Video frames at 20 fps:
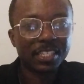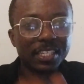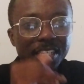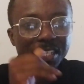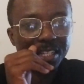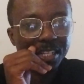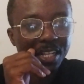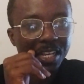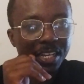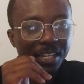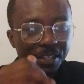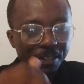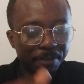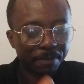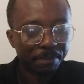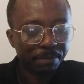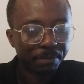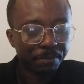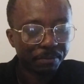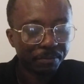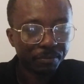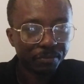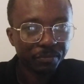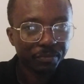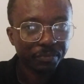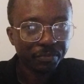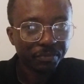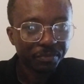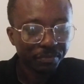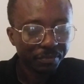
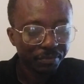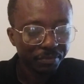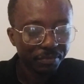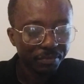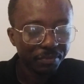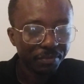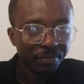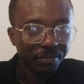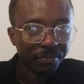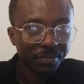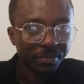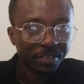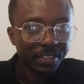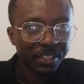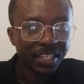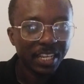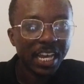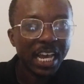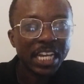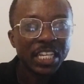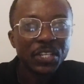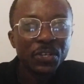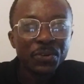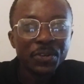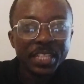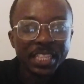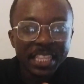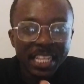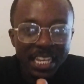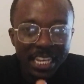And you
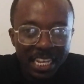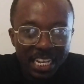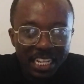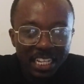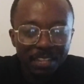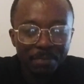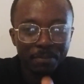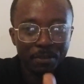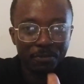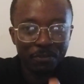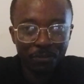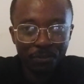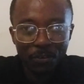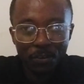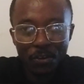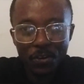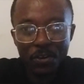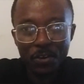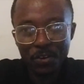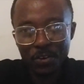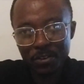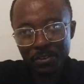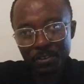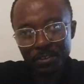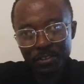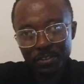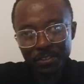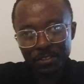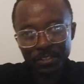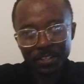kneel before
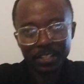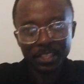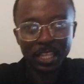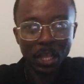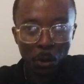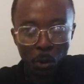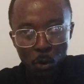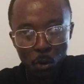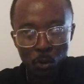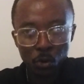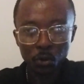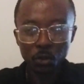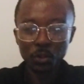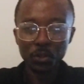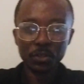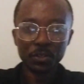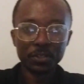the hole.